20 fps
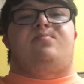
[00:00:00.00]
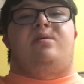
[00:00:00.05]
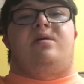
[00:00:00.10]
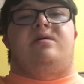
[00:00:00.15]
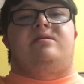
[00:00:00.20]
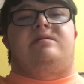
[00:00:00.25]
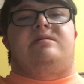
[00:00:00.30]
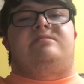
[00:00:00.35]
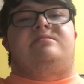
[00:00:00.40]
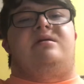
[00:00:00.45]

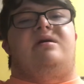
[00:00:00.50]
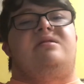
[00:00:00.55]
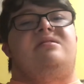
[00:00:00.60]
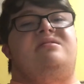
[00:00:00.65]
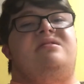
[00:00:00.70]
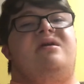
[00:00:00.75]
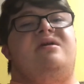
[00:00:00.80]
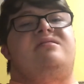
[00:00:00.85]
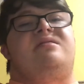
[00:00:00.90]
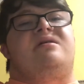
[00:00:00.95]
button
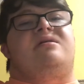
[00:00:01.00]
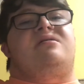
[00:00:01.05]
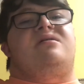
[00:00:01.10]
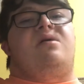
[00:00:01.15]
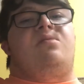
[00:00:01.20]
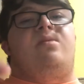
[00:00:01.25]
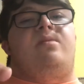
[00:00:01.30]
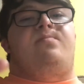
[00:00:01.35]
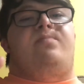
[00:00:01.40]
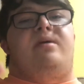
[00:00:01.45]
and leave a
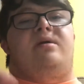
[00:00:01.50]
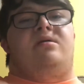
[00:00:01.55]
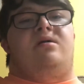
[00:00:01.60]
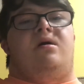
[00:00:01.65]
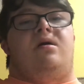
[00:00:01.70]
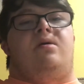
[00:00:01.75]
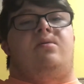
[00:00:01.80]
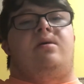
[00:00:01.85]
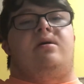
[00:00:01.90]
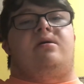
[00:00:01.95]
comment below
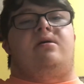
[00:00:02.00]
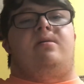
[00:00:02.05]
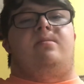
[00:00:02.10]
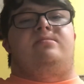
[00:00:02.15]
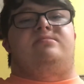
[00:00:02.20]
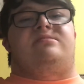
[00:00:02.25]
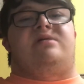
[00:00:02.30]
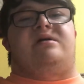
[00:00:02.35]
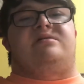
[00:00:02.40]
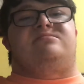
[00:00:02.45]
on my
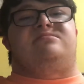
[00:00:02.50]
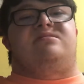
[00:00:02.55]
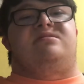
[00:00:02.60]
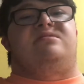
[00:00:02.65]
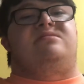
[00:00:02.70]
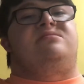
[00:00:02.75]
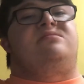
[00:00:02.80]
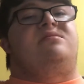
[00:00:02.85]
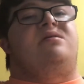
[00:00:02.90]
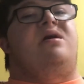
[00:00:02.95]
comment
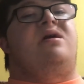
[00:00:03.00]
section